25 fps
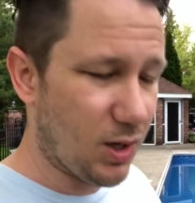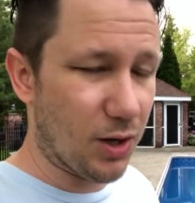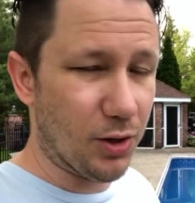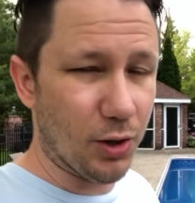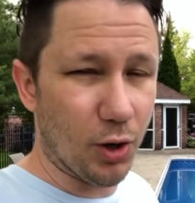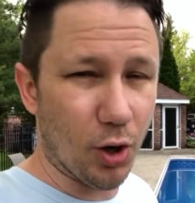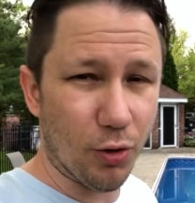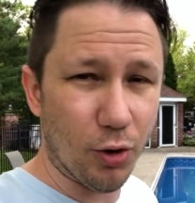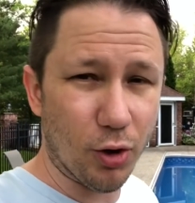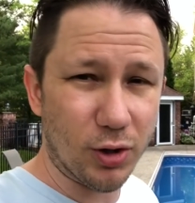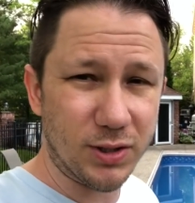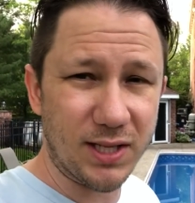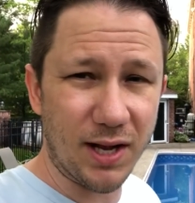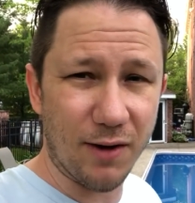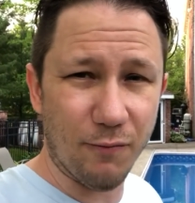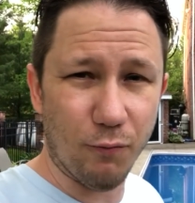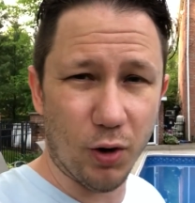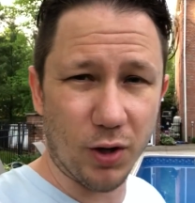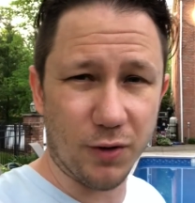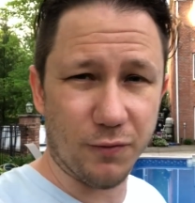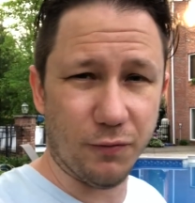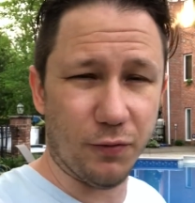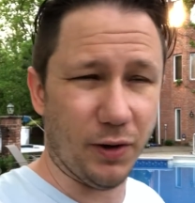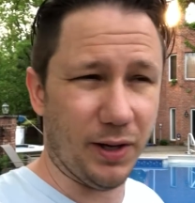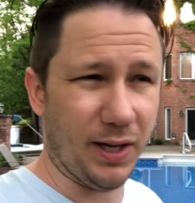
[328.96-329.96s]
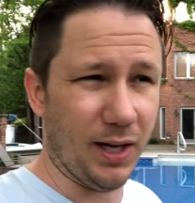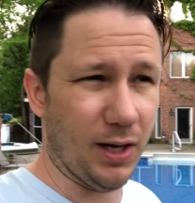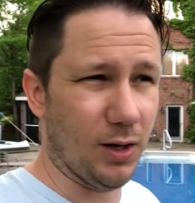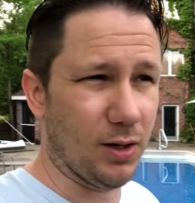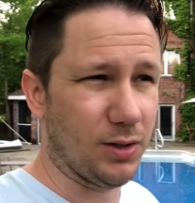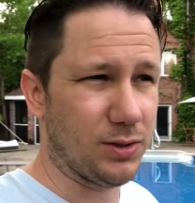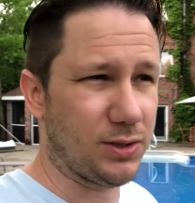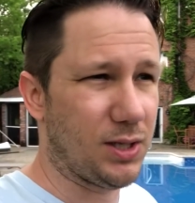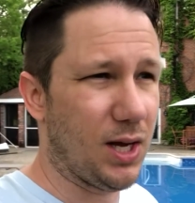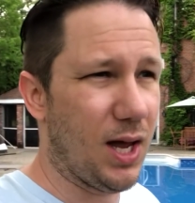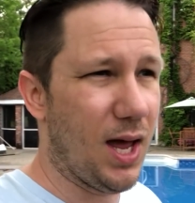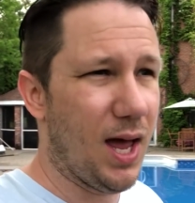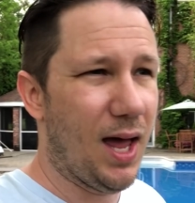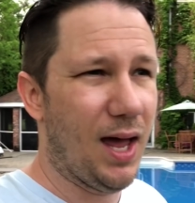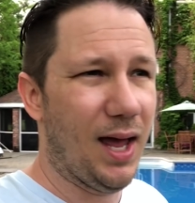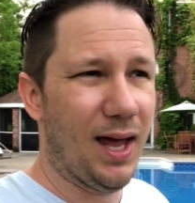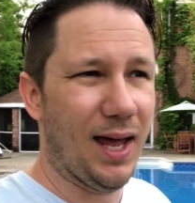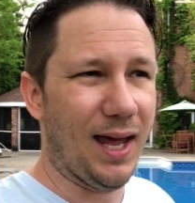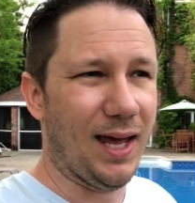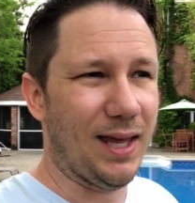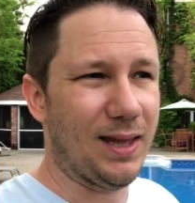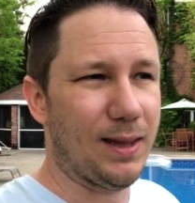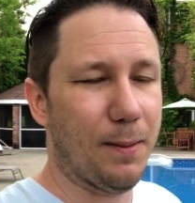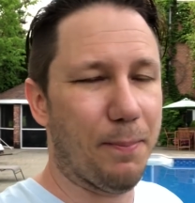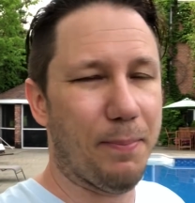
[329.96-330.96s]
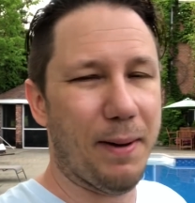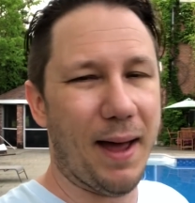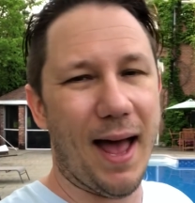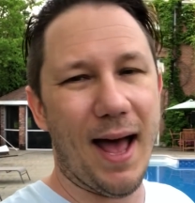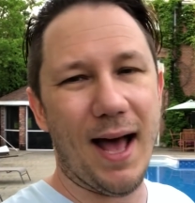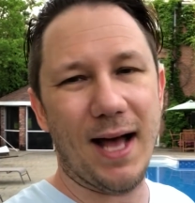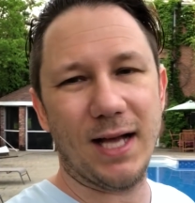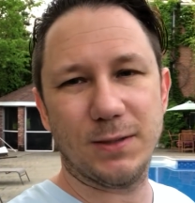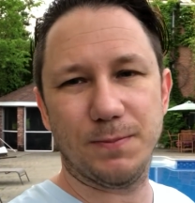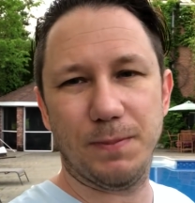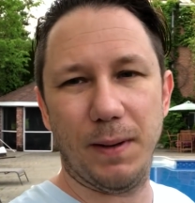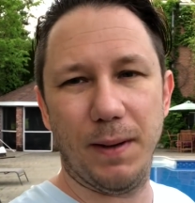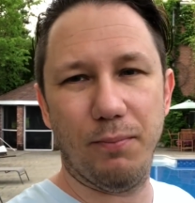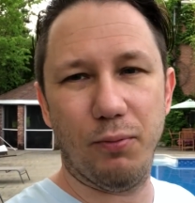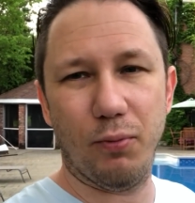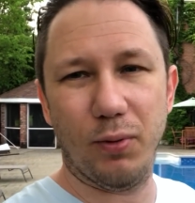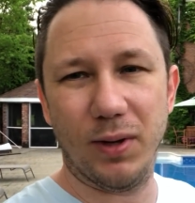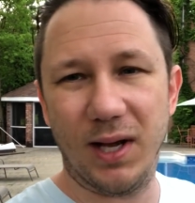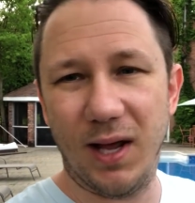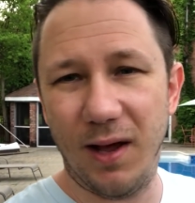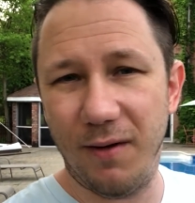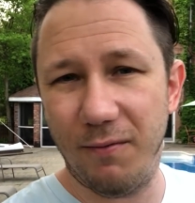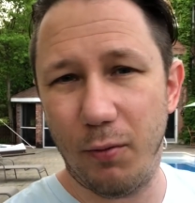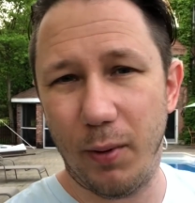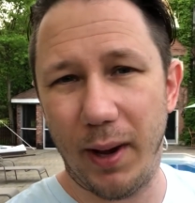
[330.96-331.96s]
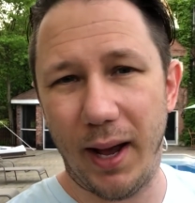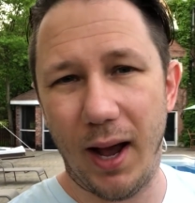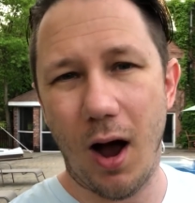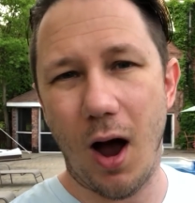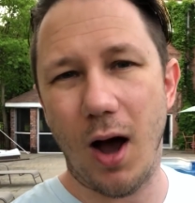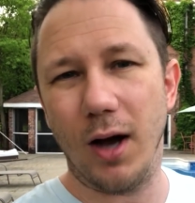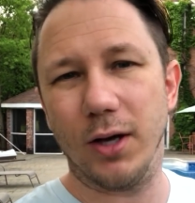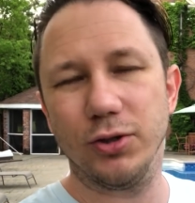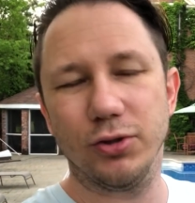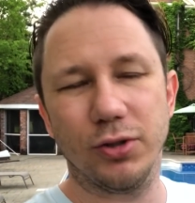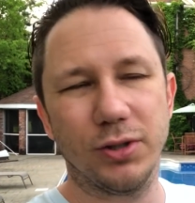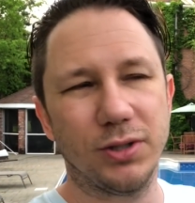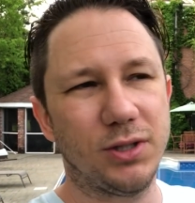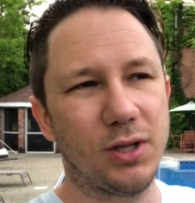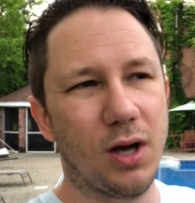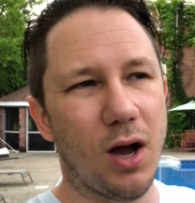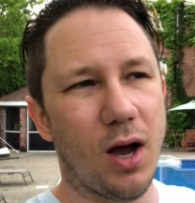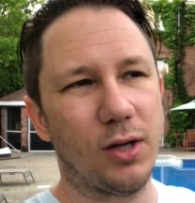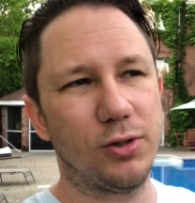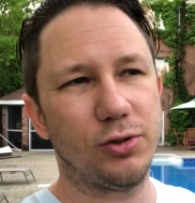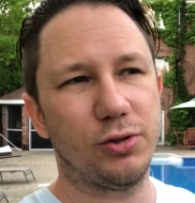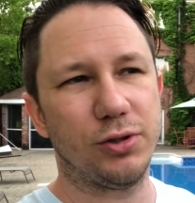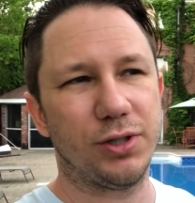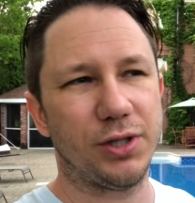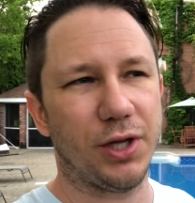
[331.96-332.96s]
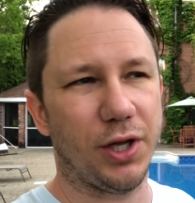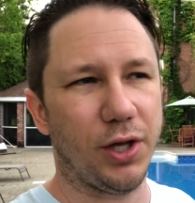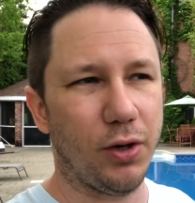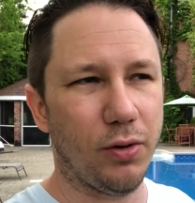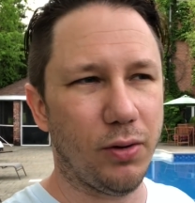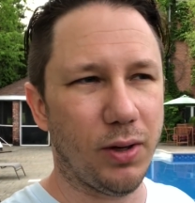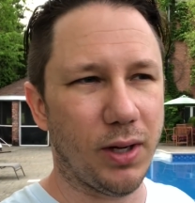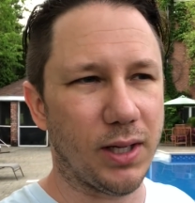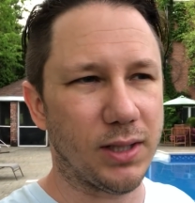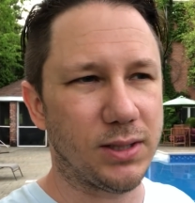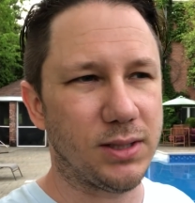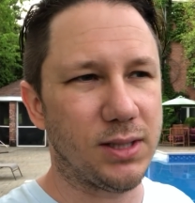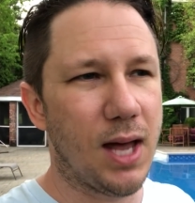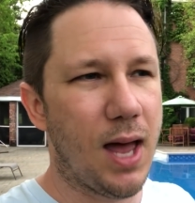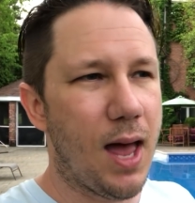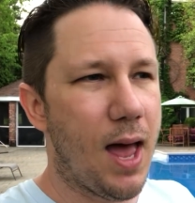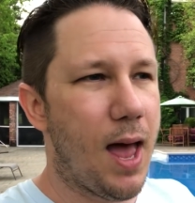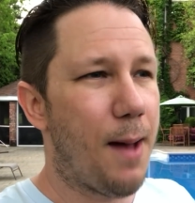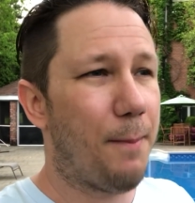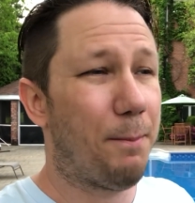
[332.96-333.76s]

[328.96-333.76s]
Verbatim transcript: you know, those have worked for years. In the past, people would give away hundreds and hundreds of units,